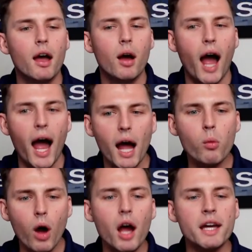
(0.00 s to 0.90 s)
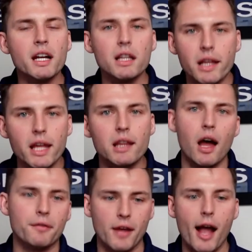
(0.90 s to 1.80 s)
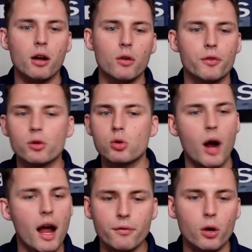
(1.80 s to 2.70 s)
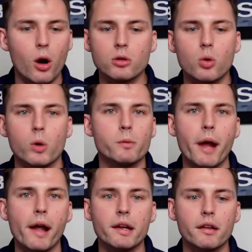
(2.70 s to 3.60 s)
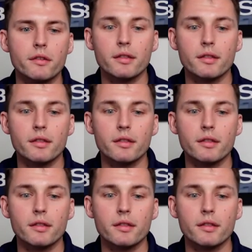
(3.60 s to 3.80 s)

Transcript: I want an elite left tackle for whoever our quarterback is.